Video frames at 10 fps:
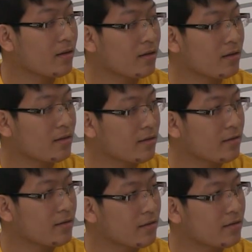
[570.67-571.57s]

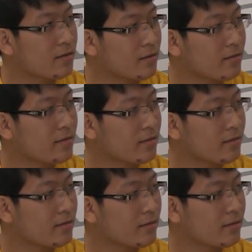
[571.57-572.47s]

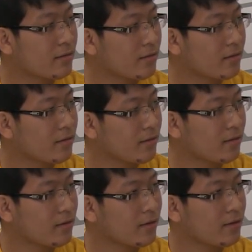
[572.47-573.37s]

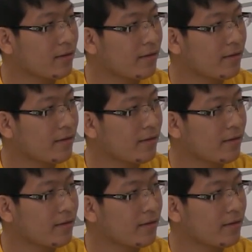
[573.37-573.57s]
[no speech]